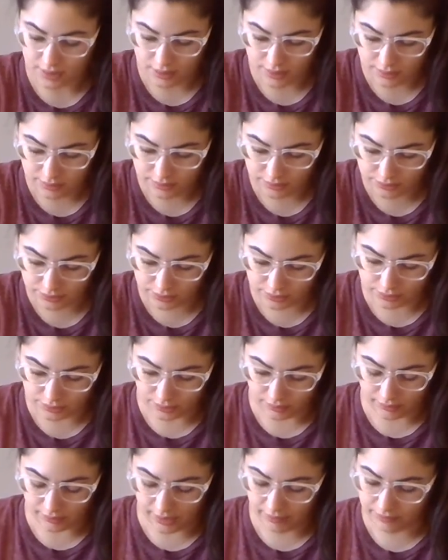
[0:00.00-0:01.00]

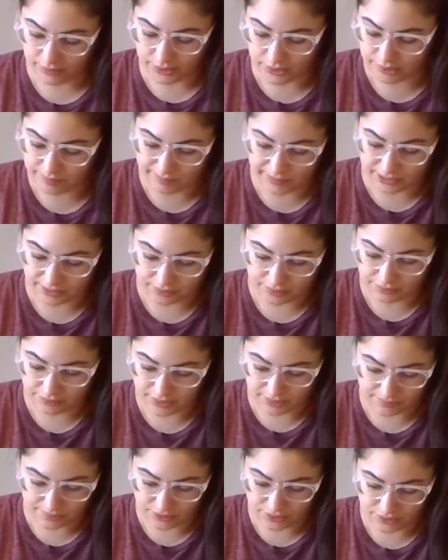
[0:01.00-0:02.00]
So that would just be 2
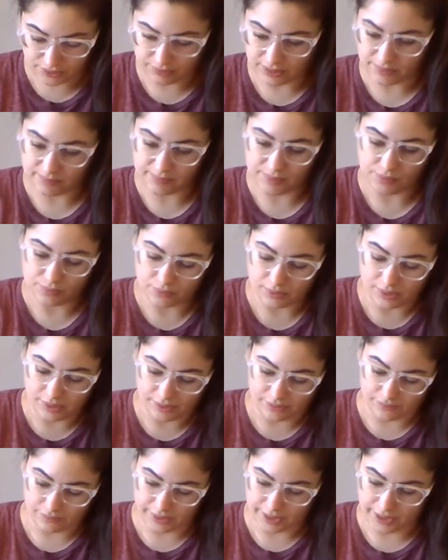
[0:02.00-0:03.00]
times 2 times 1,
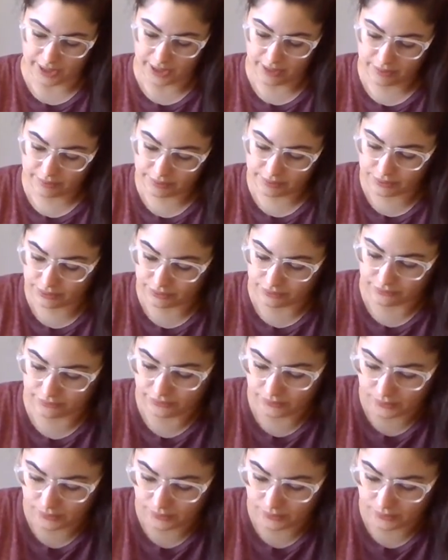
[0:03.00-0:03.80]
right? So